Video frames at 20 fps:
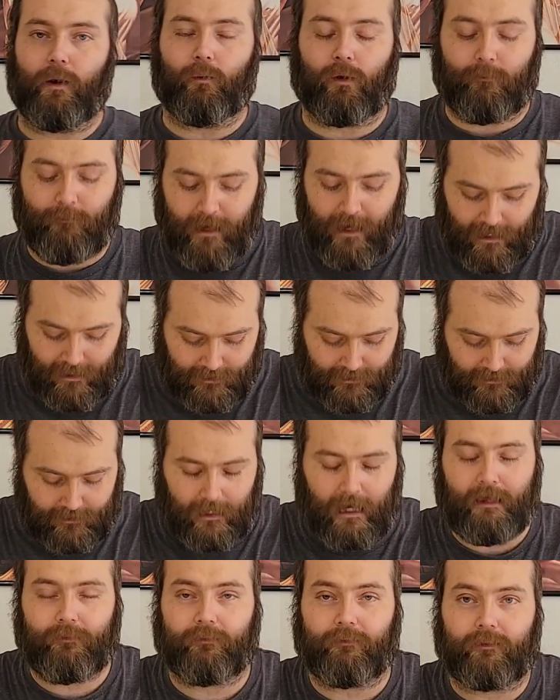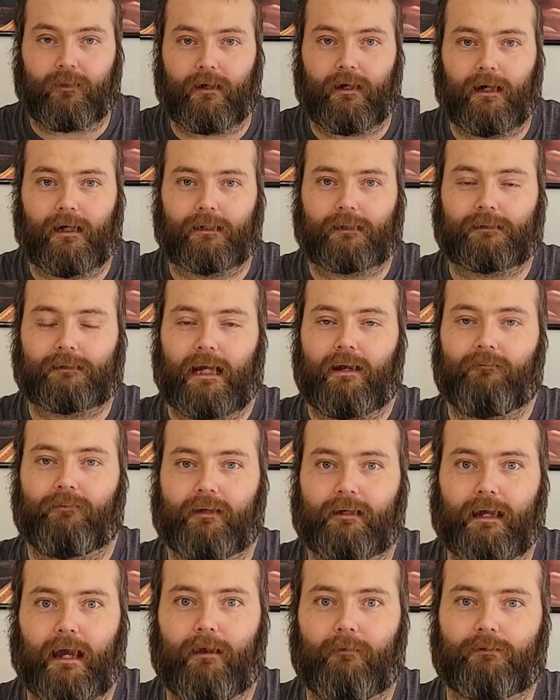we're back at the Save
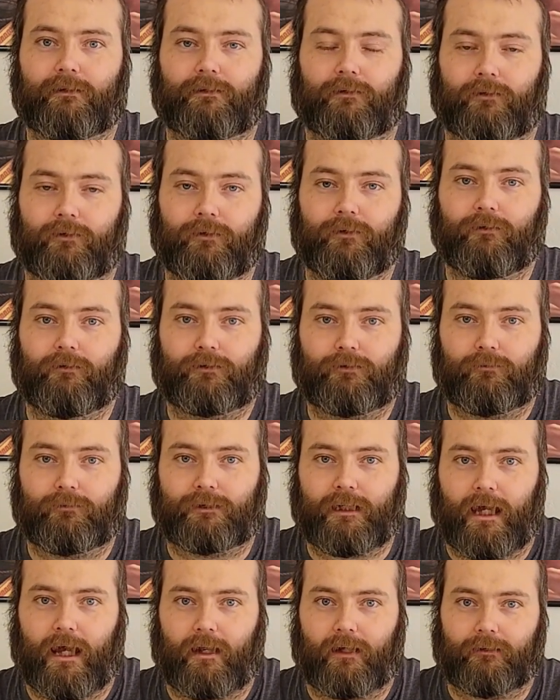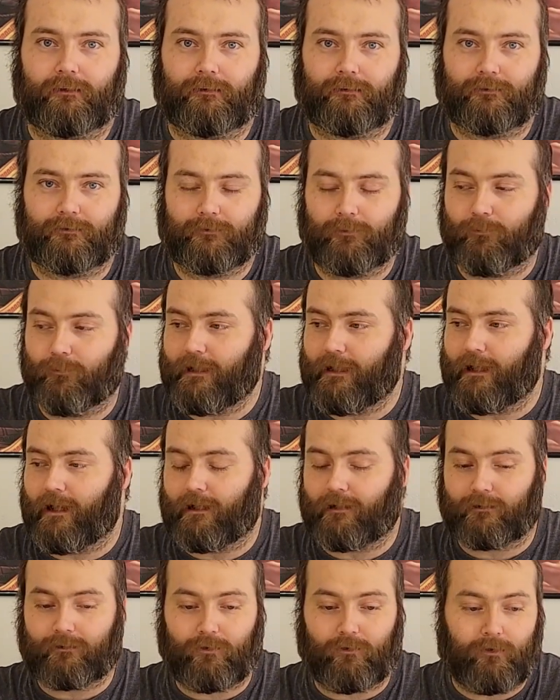the Game Store YouTube channel. We
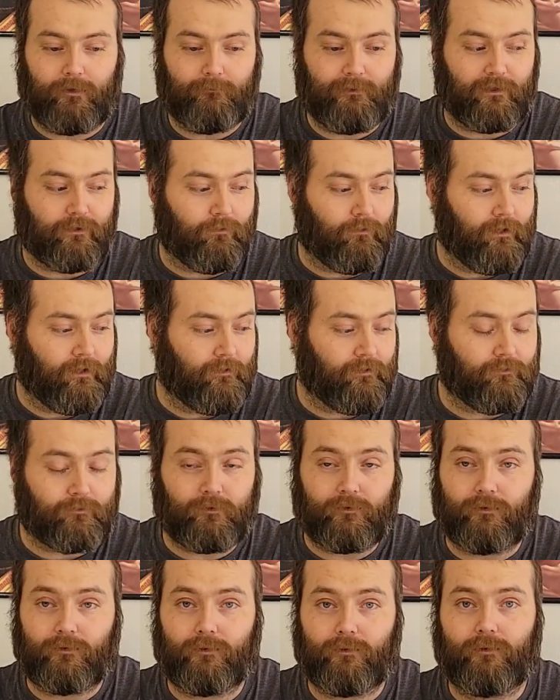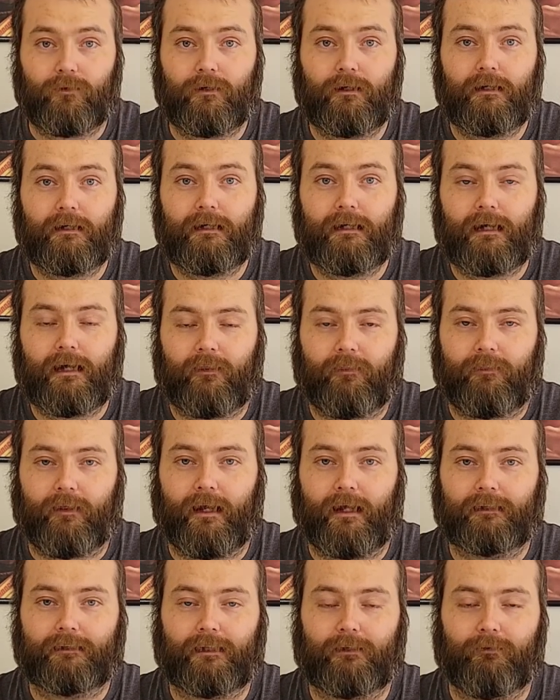are going to be going through
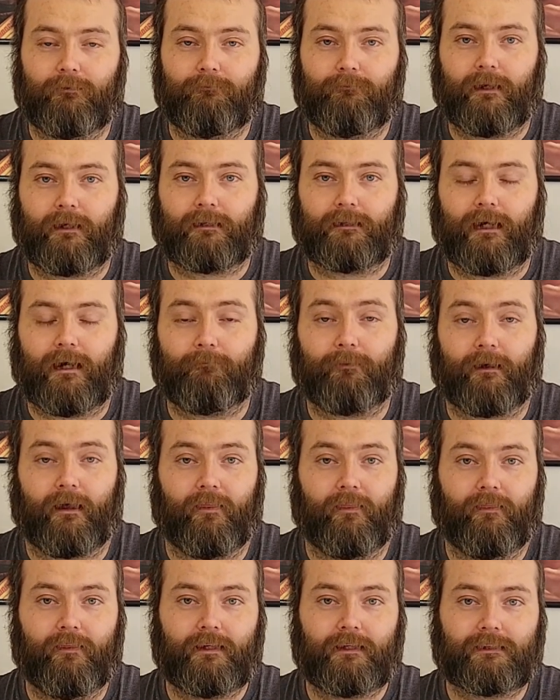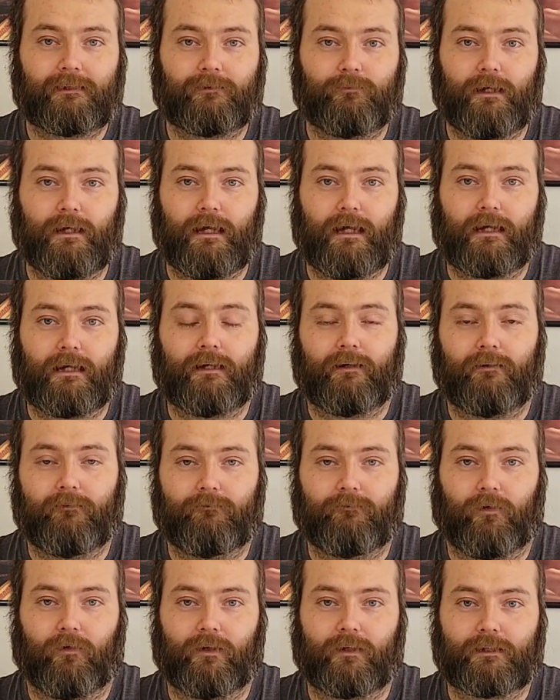things that we picked up this week
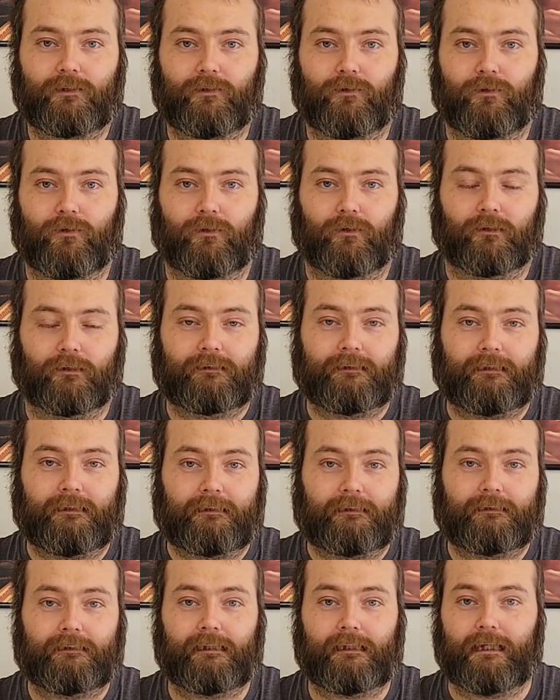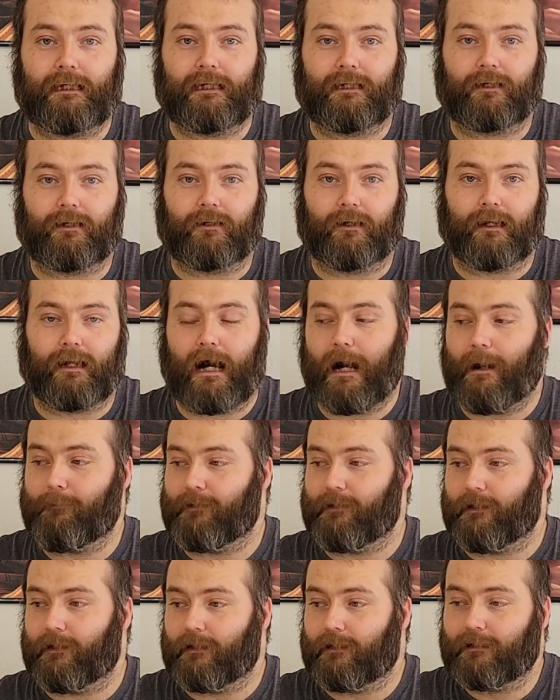for the store, TNT Carded
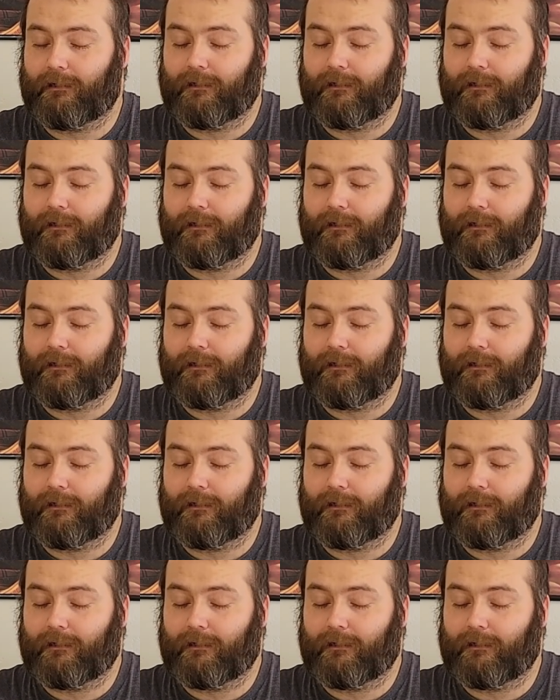Hobby.